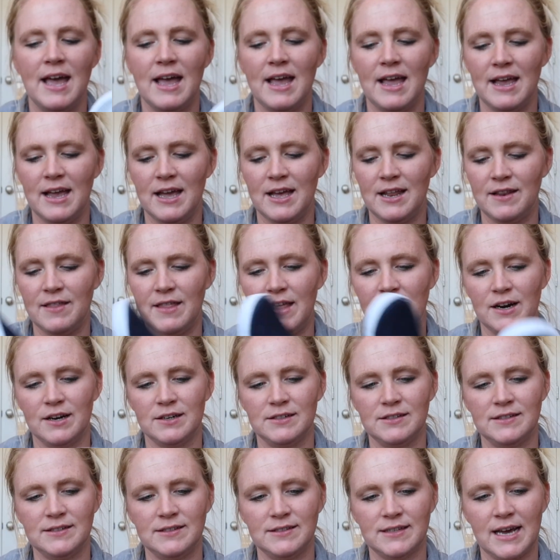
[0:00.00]
And they are
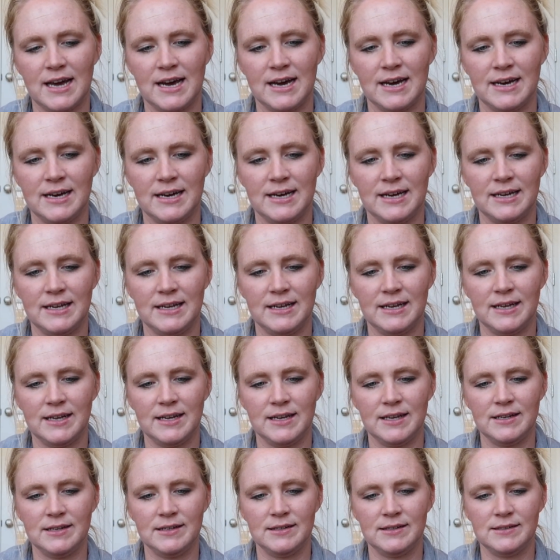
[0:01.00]

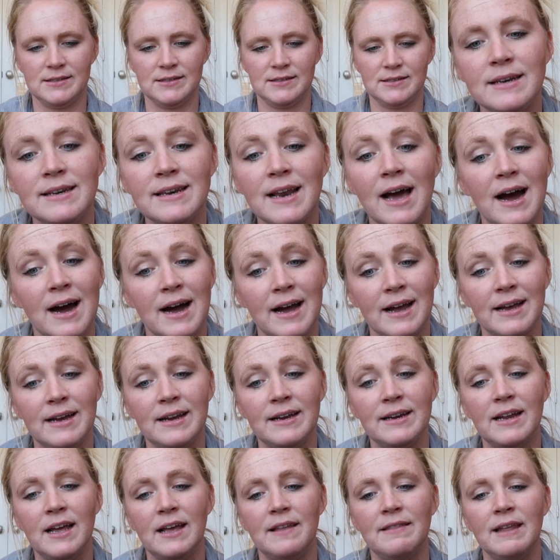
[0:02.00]
size
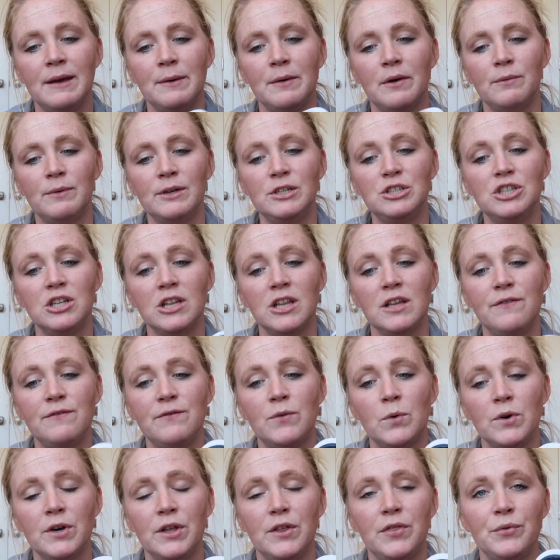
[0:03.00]
9, and they were originally
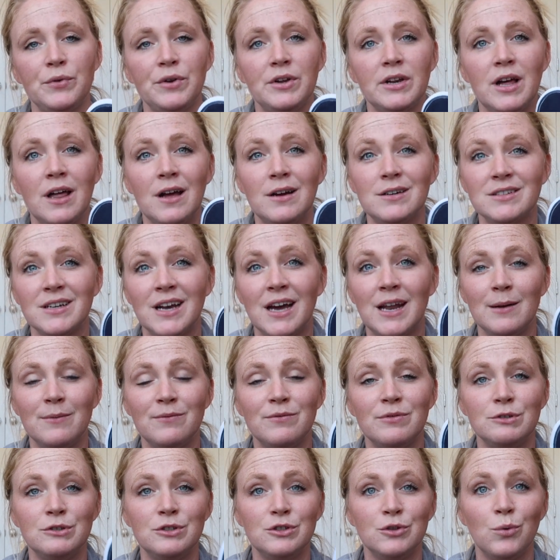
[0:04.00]
$43. I got
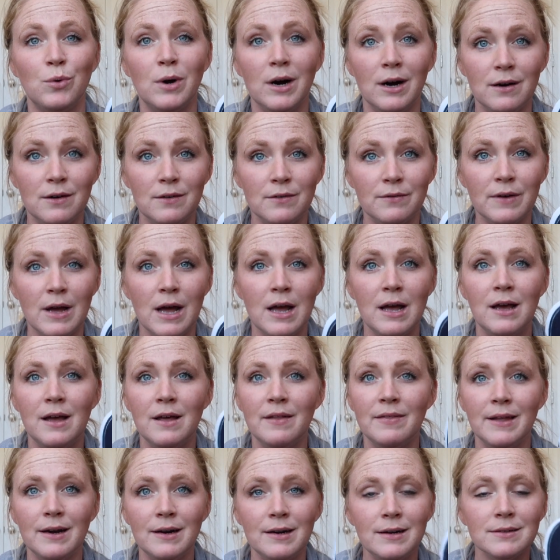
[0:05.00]
them for $12.
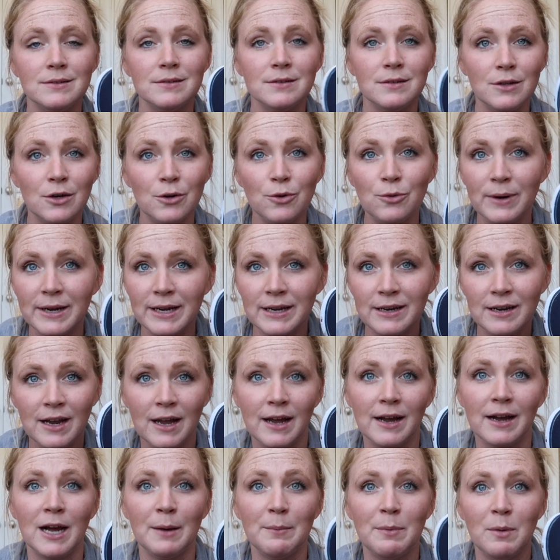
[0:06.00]
There is no way in
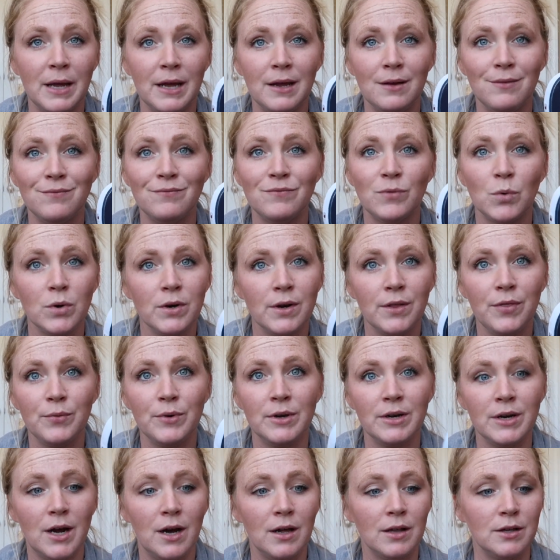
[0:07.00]
heck I'd be paying
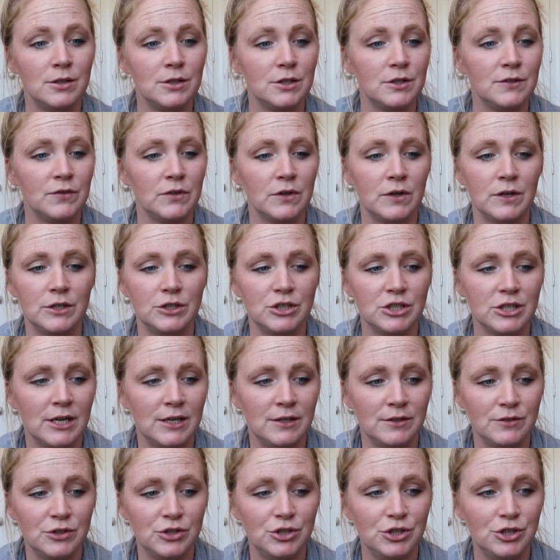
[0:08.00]
$43 for a
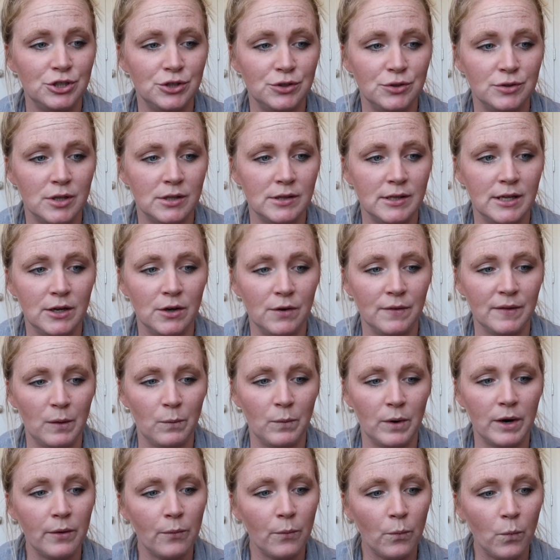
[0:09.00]
child's shoe that they only
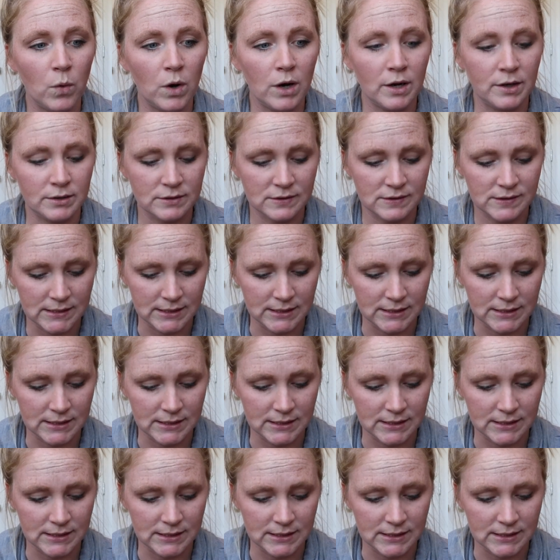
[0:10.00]
wear one